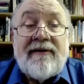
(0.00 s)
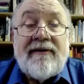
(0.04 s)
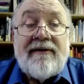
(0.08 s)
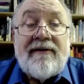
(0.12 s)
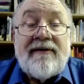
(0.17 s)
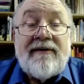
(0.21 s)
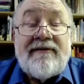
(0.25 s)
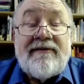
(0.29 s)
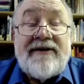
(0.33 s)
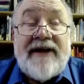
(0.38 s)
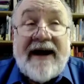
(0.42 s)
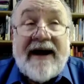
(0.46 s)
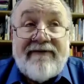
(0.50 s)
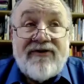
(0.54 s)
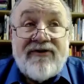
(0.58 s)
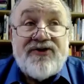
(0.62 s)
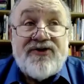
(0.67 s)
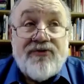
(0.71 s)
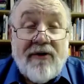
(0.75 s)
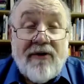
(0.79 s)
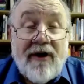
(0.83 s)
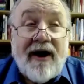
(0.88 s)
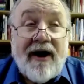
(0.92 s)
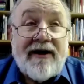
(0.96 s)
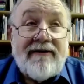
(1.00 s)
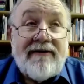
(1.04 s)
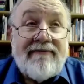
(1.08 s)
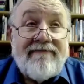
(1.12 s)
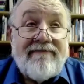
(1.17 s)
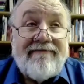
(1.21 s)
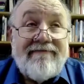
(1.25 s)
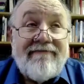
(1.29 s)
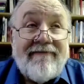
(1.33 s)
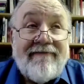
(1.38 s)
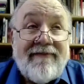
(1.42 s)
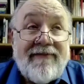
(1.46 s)
David's right.
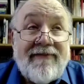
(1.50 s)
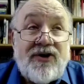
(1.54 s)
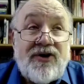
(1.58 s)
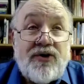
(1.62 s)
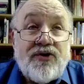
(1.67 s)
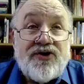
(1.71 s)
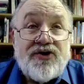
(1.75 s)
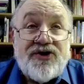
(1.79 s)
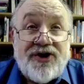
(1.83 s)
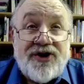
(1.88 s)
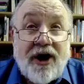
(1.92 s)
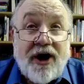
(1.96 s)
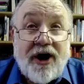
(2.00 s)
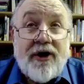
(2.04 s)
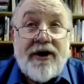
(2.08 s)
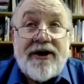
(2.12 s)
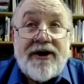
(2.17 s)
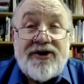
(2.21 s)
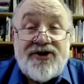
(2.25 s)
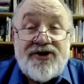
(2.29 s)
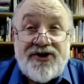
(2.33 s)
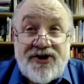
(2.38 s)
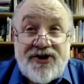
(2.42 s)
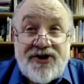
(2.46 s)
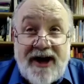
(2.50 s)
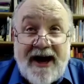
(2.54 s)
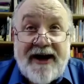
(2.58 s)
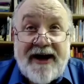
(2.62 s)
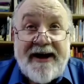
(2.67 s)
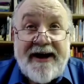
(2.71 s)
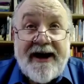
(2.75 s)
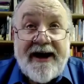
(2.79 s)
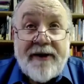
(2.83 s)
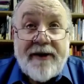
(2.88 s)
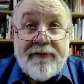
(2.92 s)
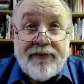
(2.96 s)
You start and stand
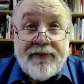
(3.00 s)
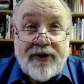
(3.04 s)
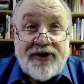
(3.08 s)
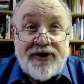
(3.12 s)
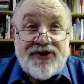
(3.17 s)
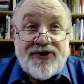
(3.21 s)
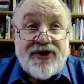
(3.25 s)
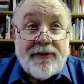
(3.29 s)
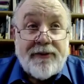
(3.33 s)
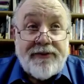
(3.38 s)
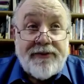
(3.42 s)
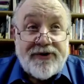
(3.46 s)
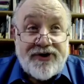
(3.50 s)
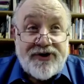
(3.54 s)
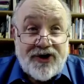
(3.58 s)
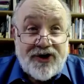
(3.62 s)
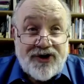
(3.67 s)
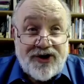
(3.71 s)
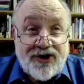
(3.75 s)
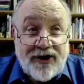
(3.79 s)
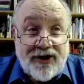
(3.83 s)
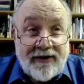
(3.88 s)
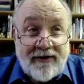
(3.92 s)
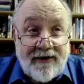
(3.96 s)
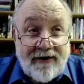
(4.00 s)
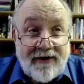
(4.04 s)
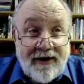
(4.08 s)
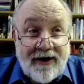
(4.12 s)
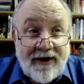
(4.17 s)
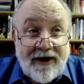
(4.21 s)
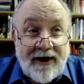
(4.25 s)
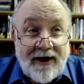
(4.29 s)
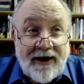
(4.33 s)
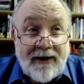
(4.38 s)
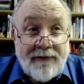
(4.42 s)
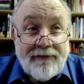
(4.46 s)
on a presupposition.
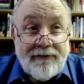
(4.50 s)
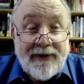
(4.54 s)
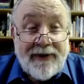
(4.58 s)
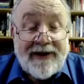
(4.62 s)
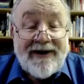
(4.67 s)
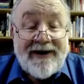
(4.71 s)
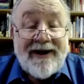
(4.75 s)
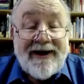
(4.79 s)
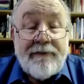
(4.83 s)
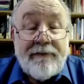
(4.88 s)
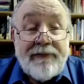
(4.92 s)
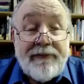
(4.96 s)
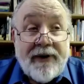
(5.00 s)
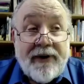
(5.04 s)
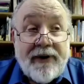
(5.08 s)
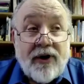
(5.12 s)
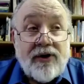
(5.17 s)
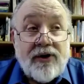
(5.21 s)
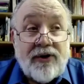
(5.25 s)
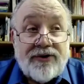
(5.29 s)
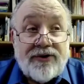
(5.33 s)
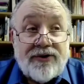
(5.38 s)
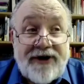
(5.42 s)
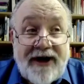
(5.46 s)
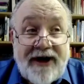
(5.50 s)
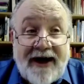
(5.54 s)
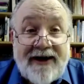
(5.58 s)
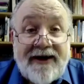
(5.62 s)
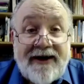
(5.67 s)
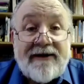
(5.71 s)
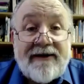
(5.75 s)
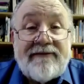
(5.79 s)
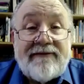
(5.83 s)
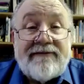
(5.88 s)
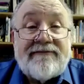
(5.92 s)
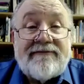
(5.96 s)
But empirical
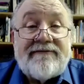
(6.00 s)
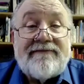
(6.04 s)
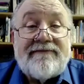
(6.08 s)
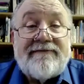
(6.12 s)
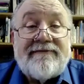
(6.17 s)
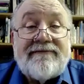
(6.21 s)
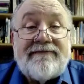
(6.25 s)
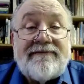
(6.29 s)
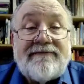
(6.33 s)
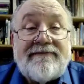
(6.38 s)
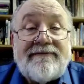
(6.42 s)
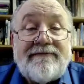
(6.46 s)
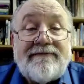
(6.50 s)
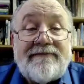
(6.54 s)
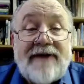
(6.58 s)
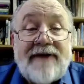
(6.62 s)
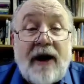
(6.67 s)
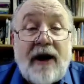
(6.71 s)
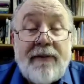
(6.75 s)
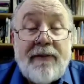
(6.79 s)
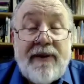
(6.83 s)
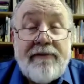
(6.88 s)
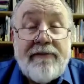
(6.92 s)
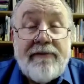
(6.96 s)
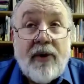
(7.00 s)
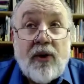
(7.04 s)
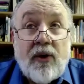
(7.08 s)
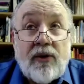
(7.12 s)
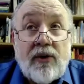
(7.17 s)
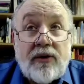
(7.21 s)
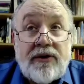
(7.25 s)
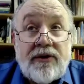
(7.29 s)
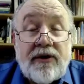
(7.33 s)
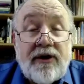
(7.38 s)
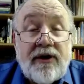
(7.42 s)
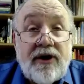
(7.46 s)
data, I'll be
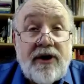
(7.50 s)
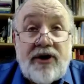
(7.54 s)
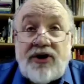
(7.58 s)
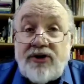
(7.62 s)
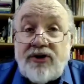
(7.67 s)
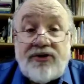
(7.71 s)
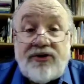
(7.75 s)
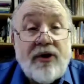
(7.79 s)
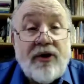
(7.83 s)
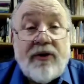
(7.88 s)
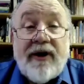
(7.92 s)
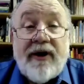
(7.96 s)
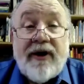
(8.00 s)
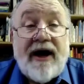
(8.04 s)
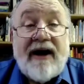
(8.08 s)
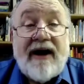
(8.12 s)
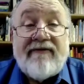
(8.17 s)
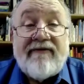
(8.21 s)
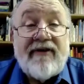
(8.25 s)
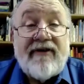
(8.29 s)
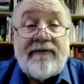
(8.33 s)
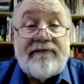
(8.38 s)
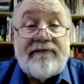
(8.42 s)
bold, you don't have it.